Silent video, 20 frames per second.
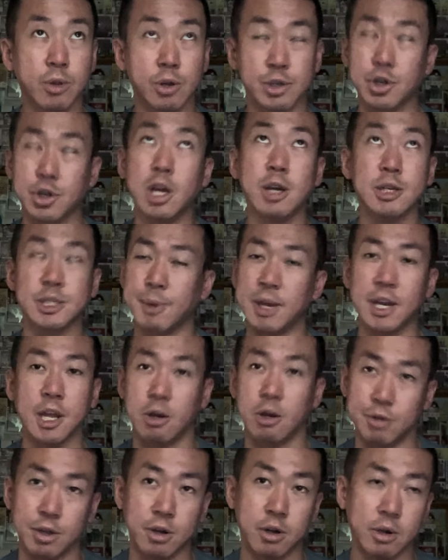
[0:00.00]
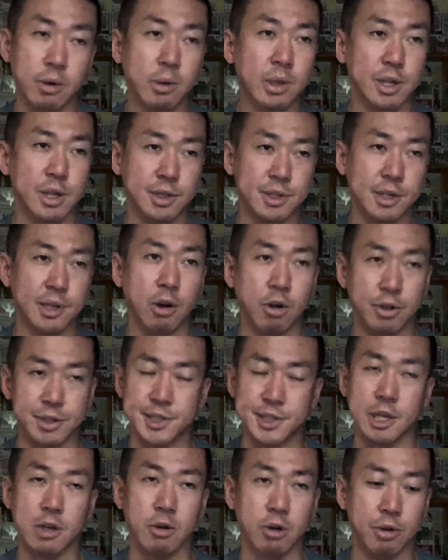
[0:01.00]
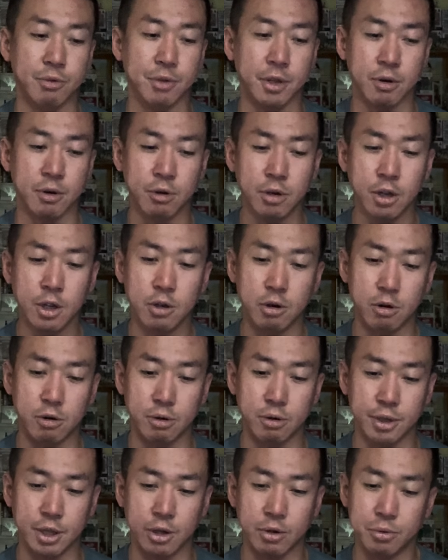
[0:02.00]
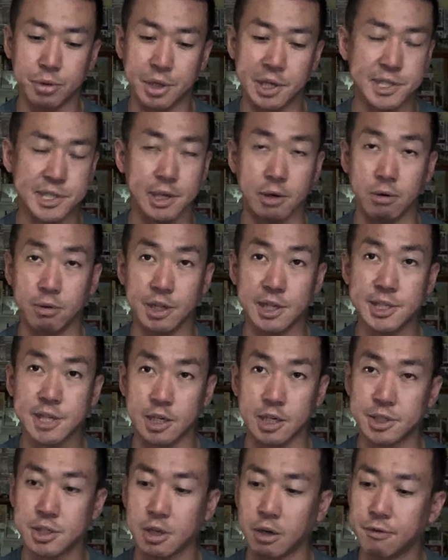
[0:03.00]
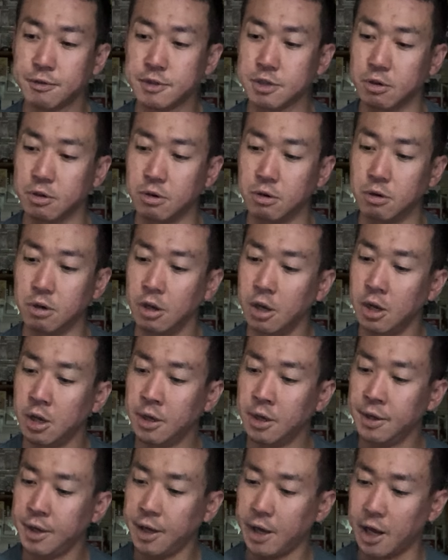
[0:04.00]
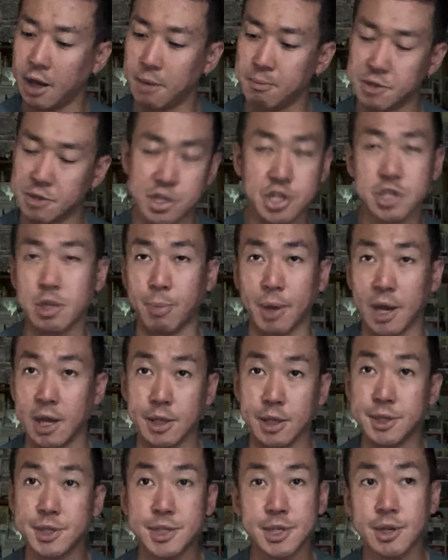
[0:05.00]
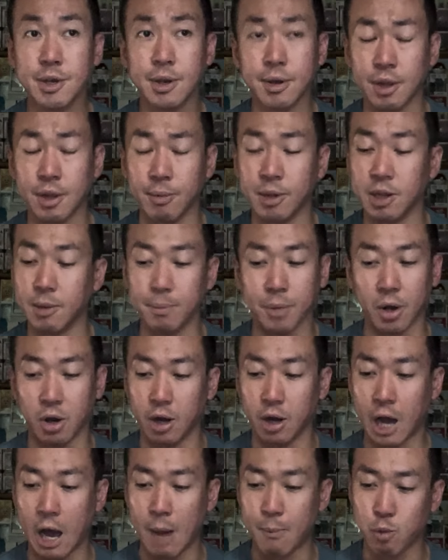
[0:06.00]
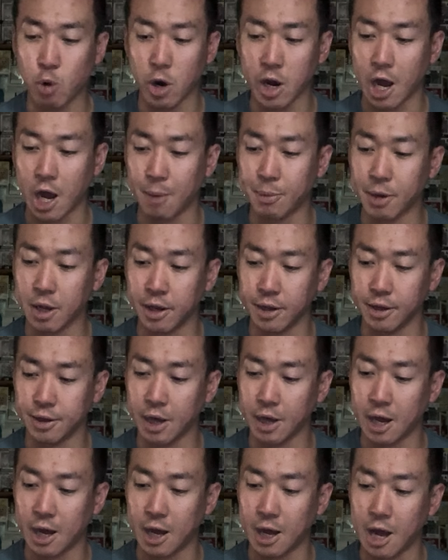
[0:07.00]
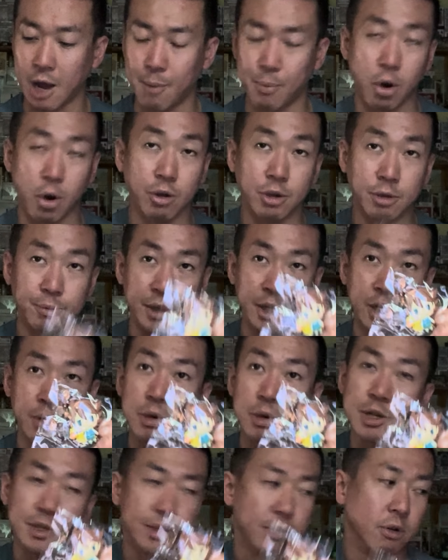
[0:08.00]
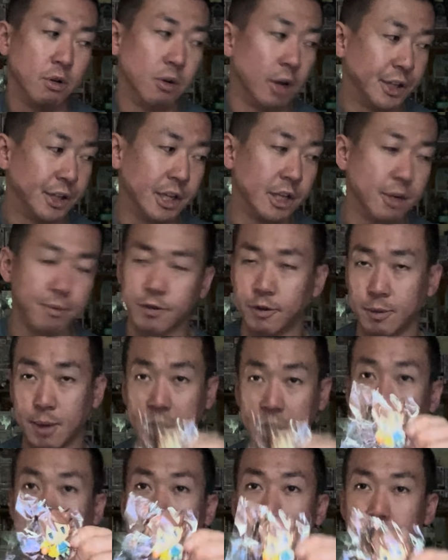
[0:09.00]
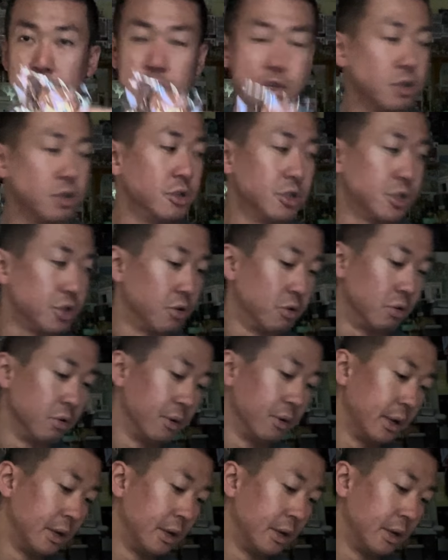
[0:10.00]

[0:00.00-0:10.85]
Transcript: not as many out there on sale out there, or they sell these kind of stuff. So it just depends, I mean, but I'm quite happy that I bought them anyway, so I need them for my collection. So,